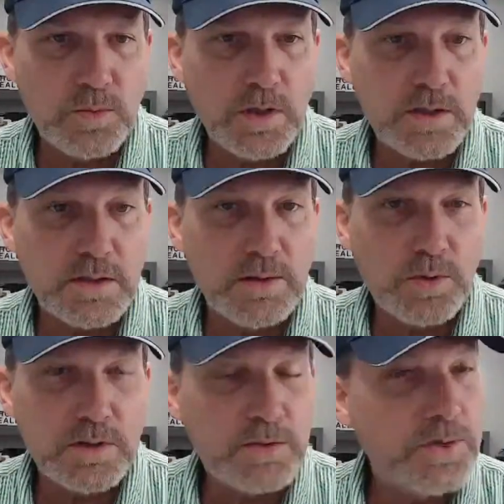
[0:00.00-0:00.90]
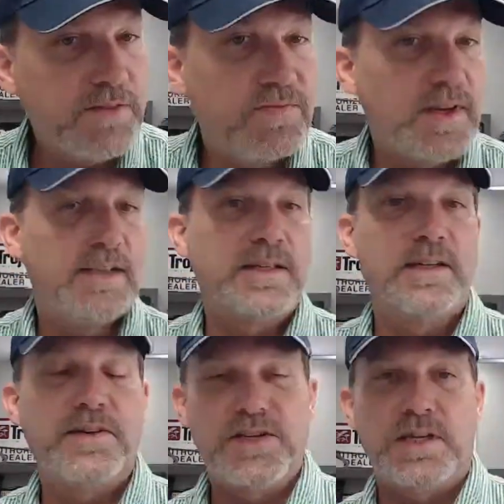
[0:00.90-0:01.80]
what, what the red flag
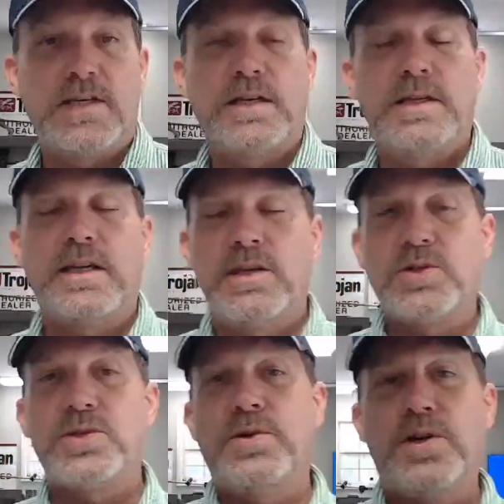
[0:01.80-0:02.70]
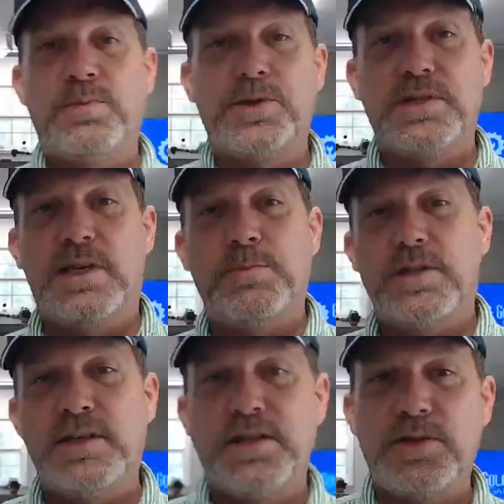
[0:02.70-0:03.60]
there is that it, it goes to 100%, but
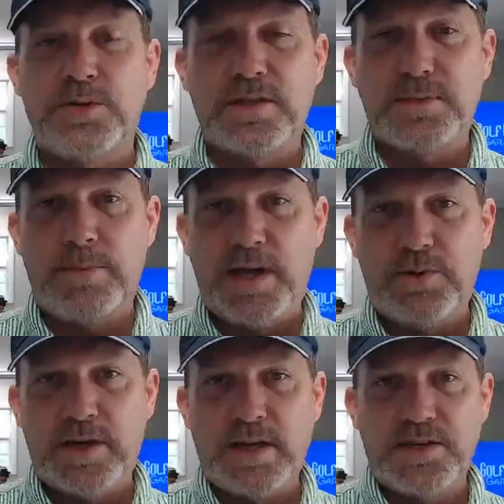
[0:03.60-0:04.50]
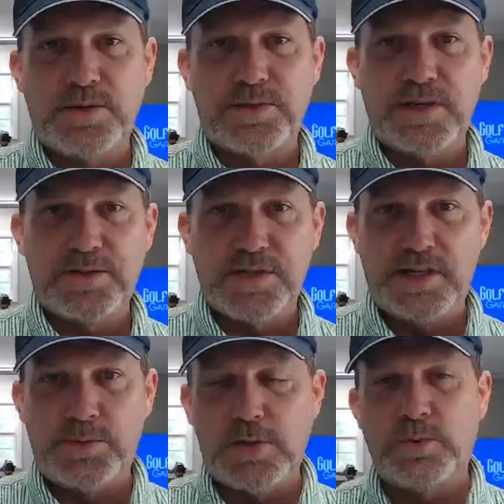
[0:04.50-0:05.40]
then it, you said the battery gauge goes down to zero.